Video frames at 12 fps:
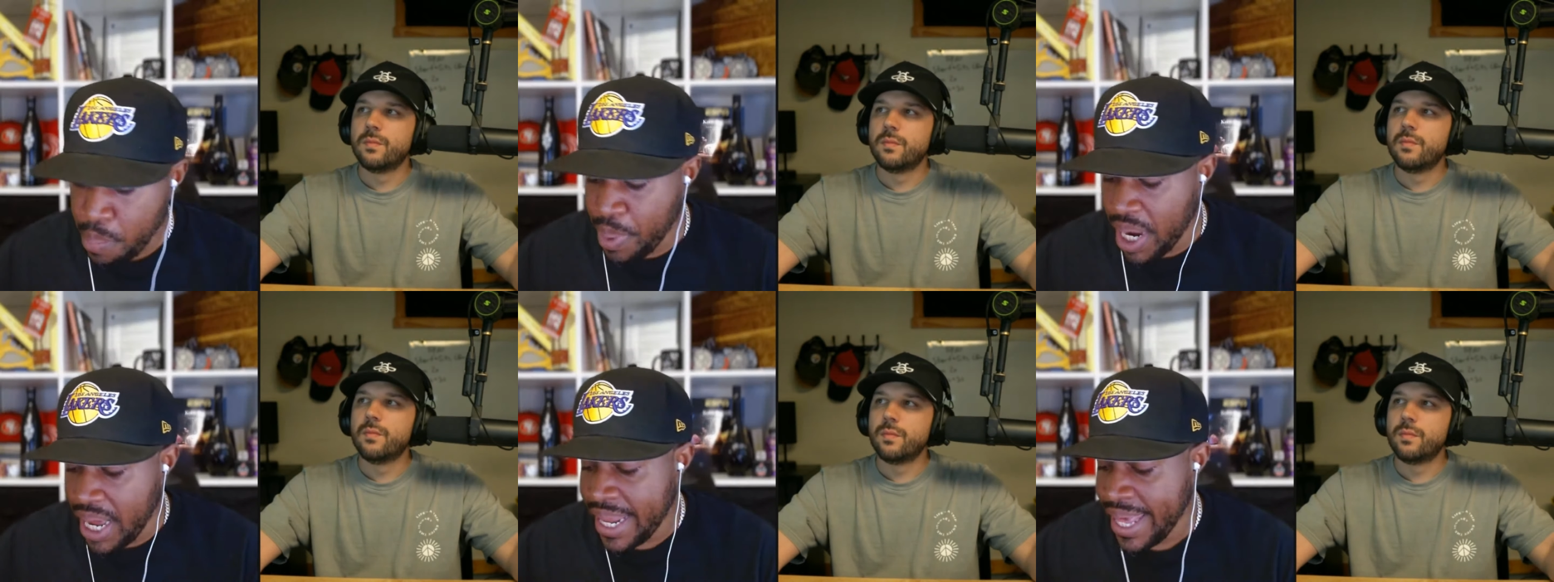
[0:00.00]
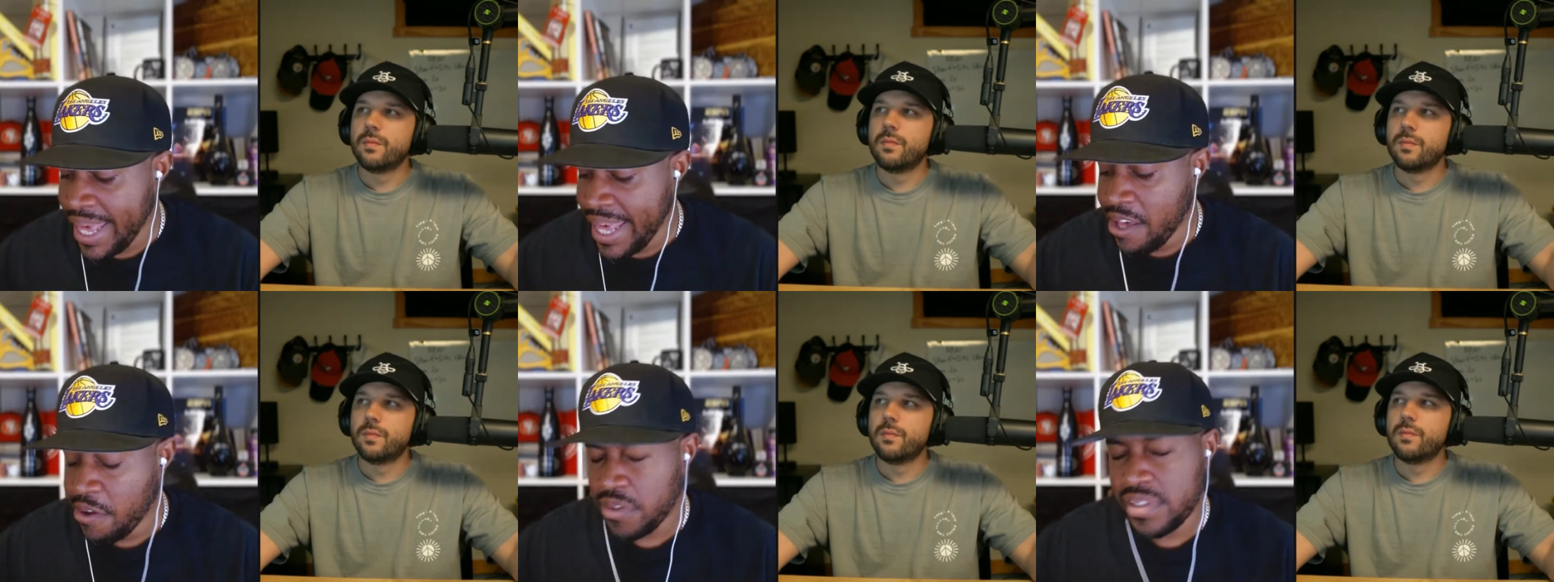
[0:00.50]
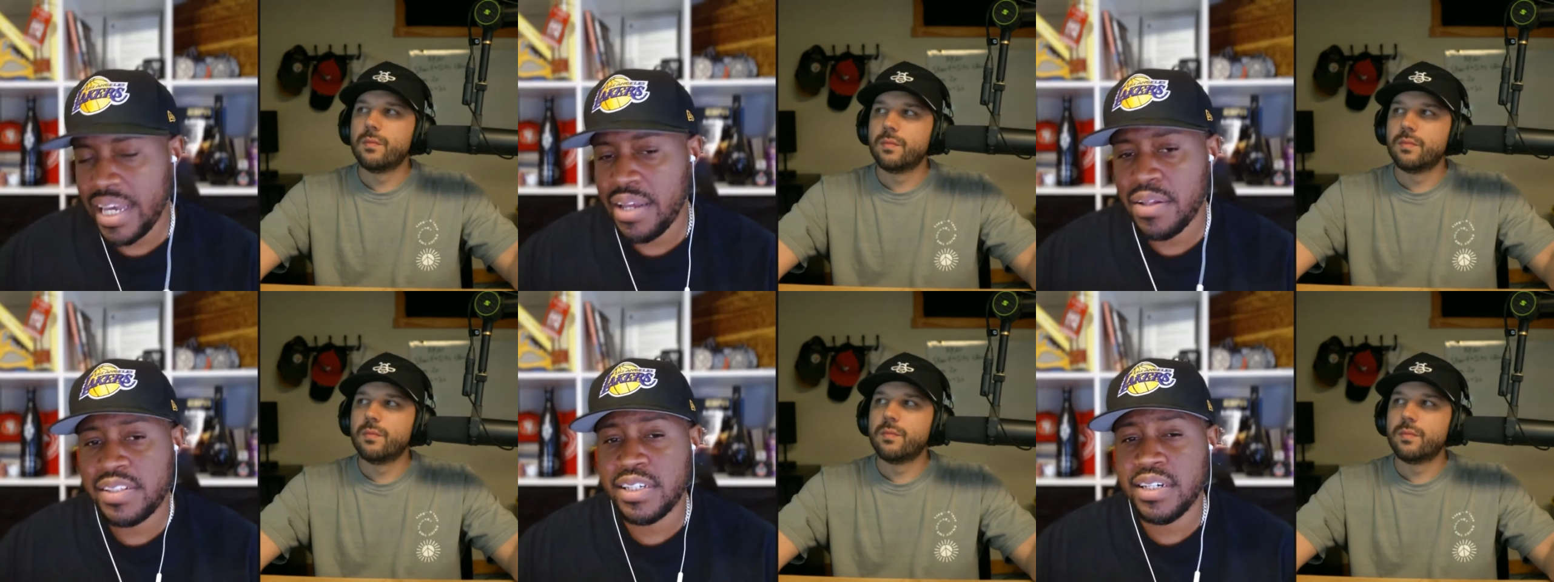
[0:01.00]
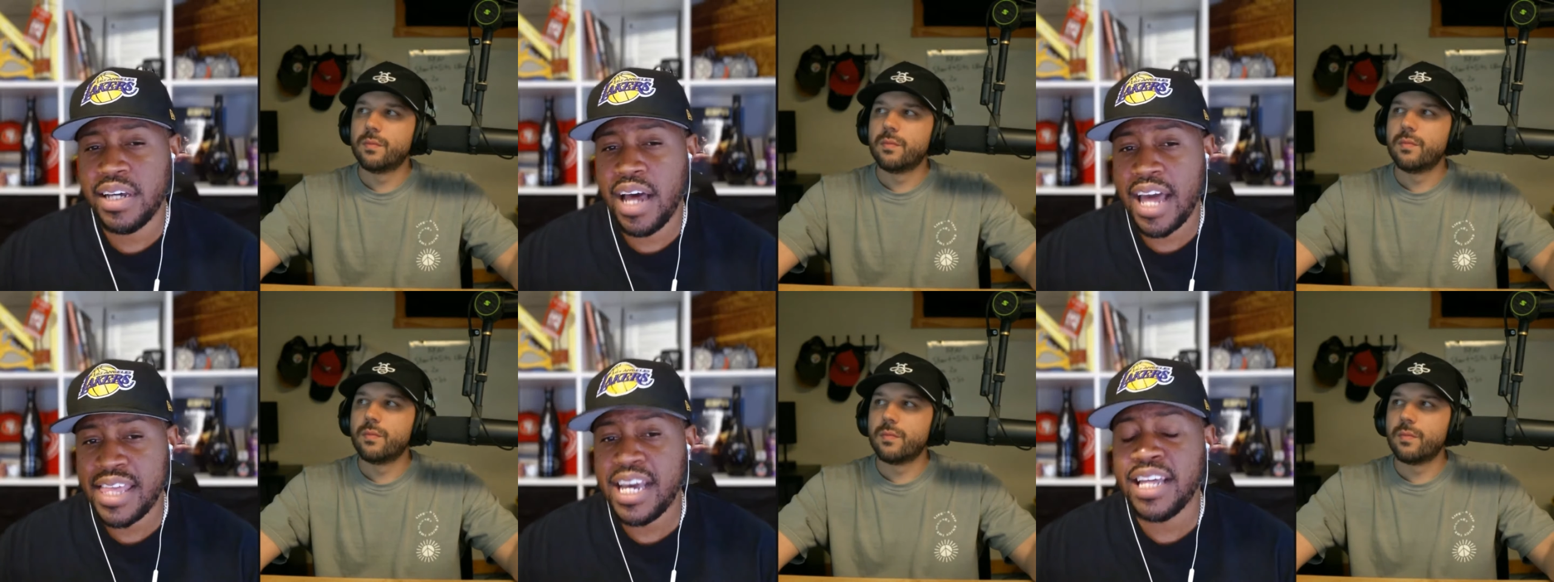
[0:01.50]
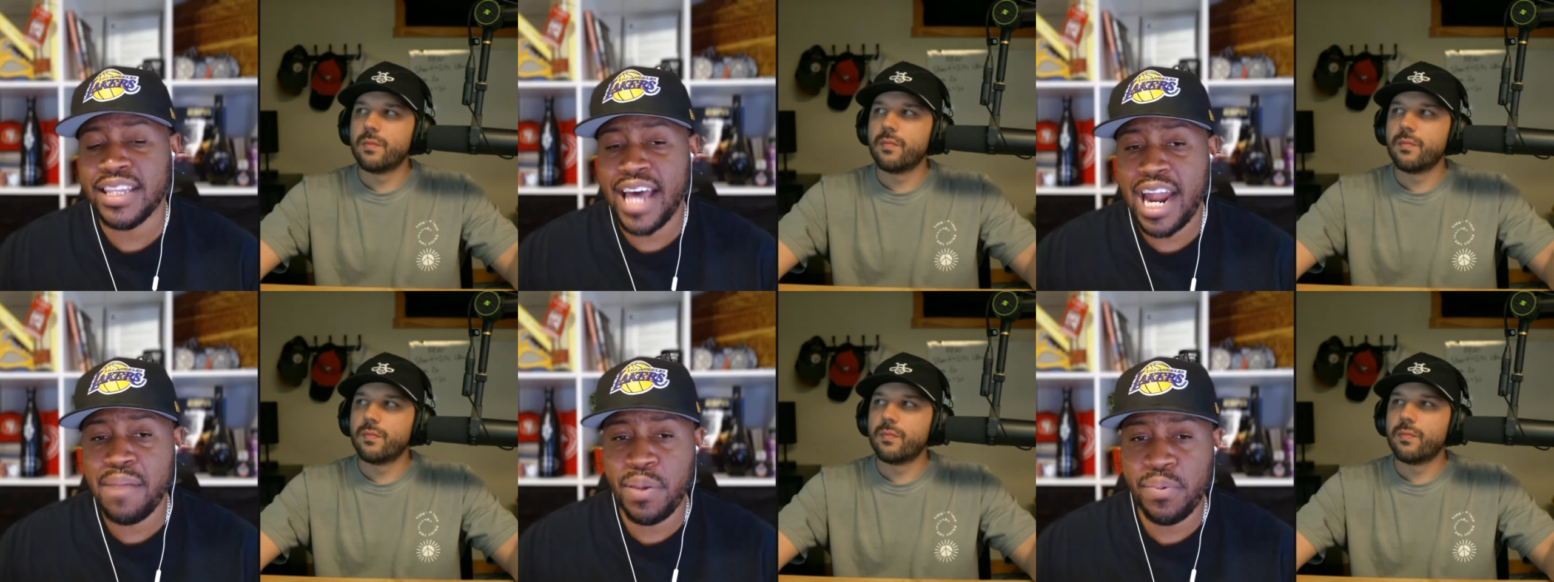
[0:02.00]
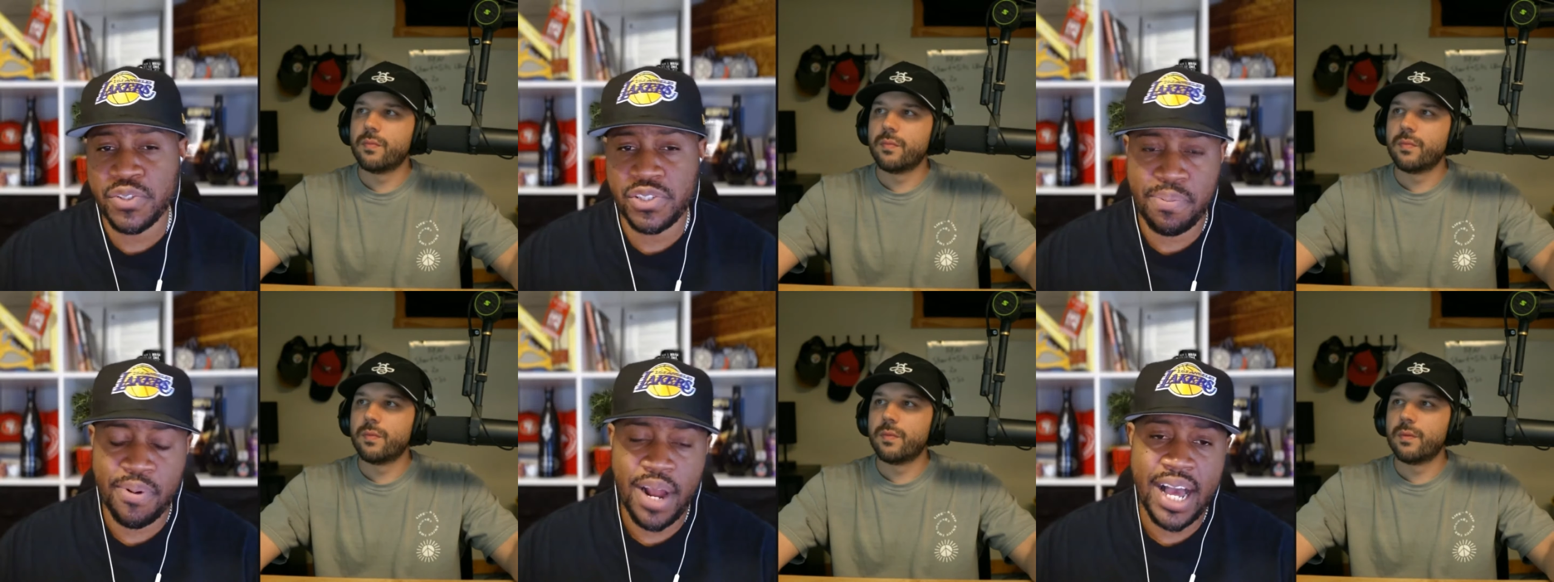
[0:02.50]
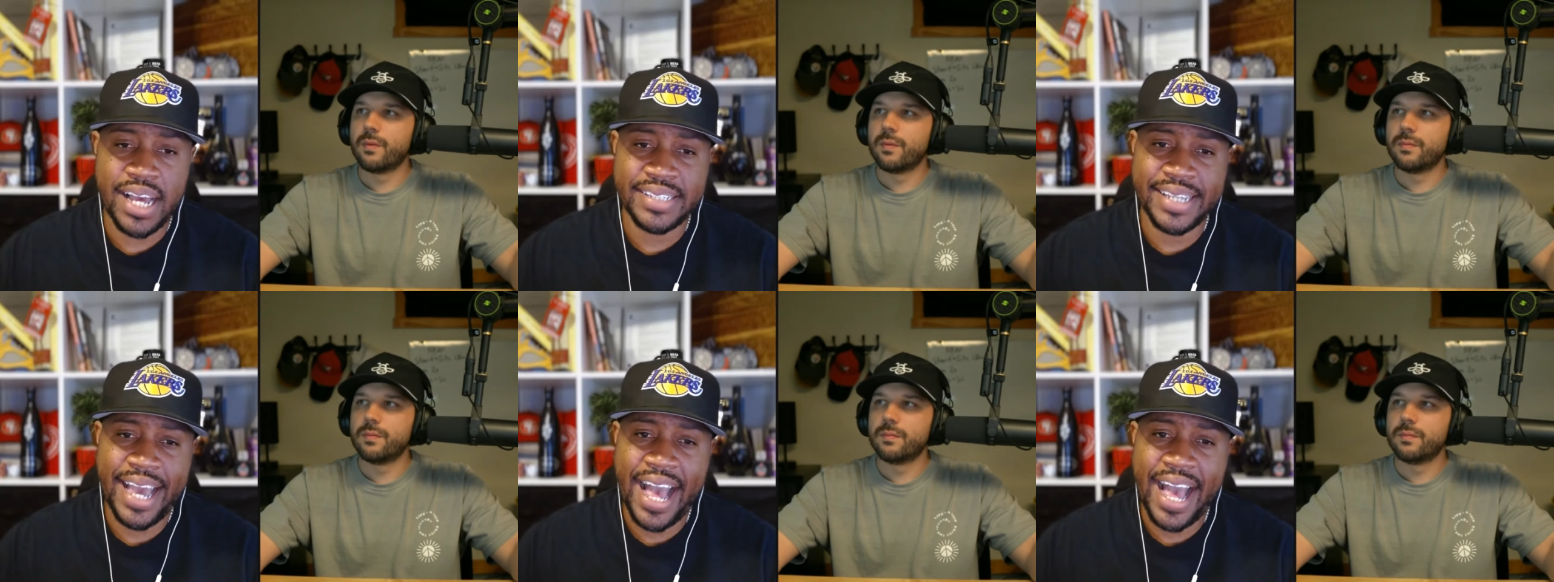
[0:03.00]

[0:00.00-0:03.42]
Speaker 1: but to to I think a lot of people's surprise,